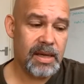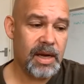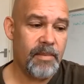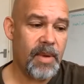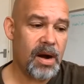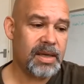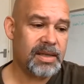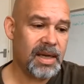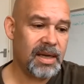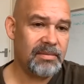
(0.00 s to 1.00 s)
you know,
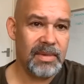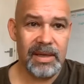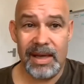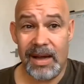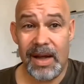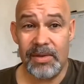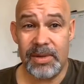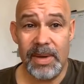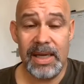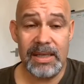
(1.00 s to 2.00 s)
marketing
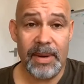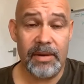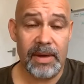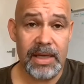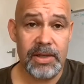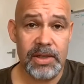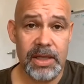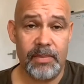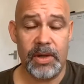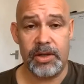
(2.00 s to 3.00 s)
ultimately is about relationship.